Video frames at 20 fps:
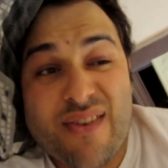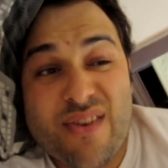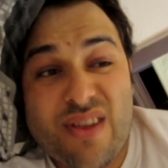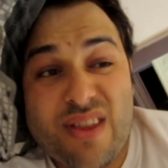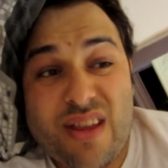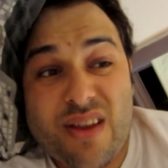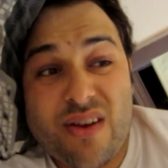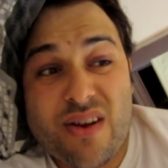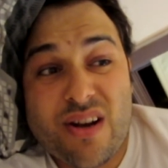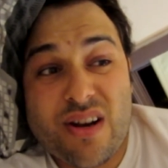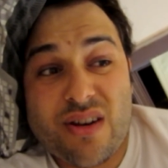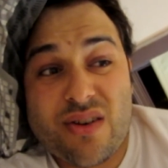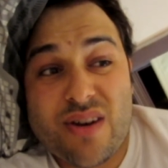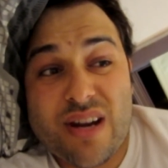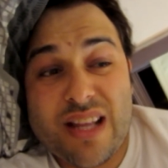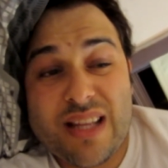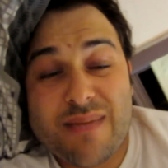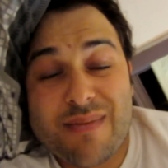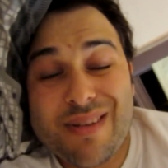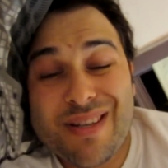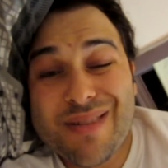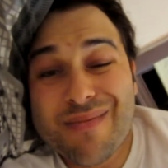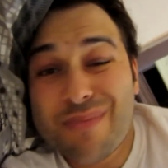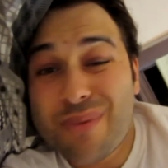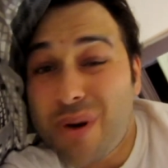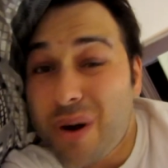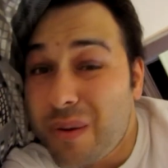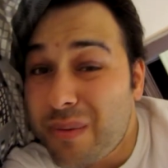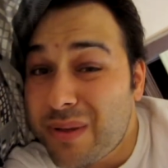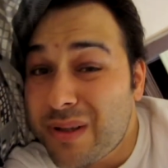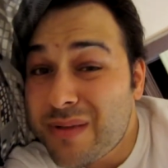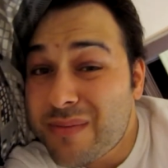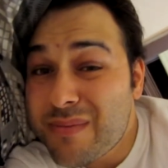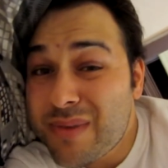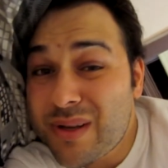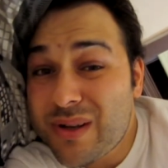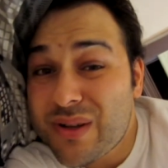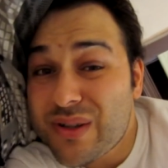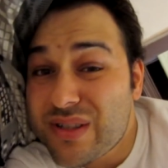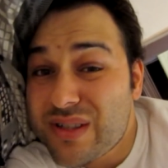we think got a transmission problem
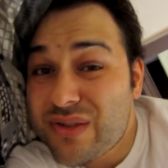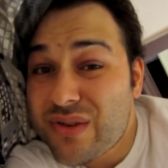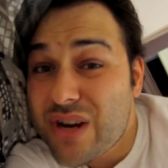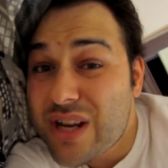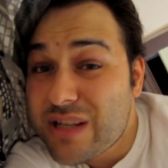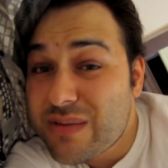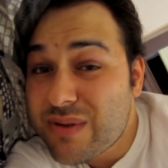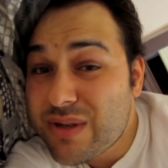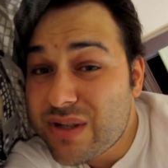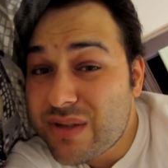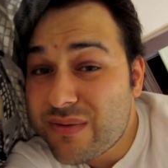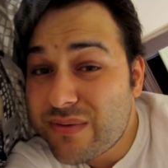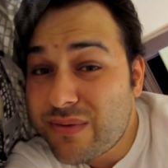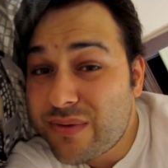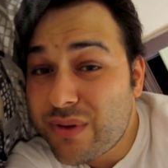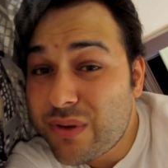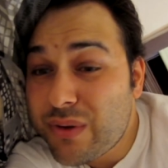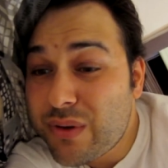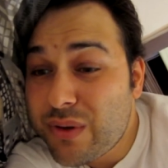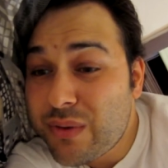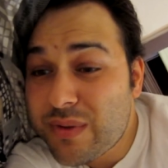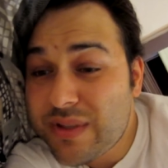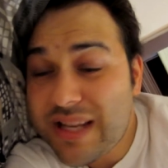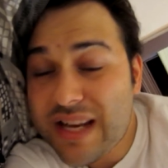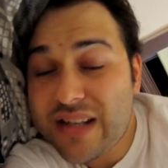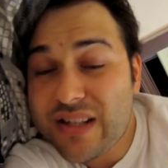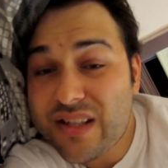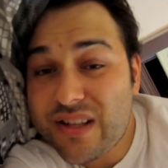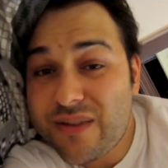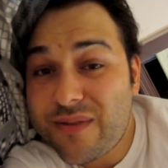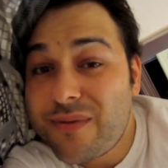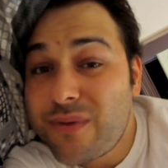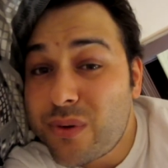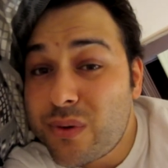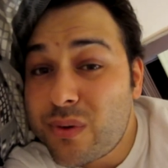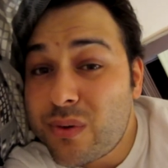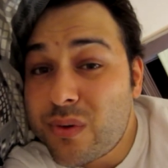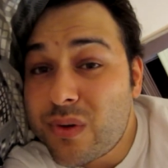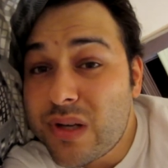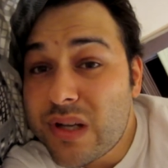because the transmission fluid was actually
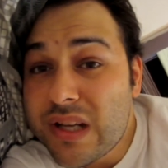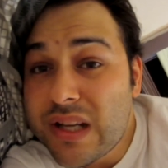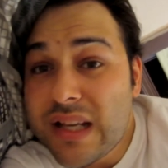full.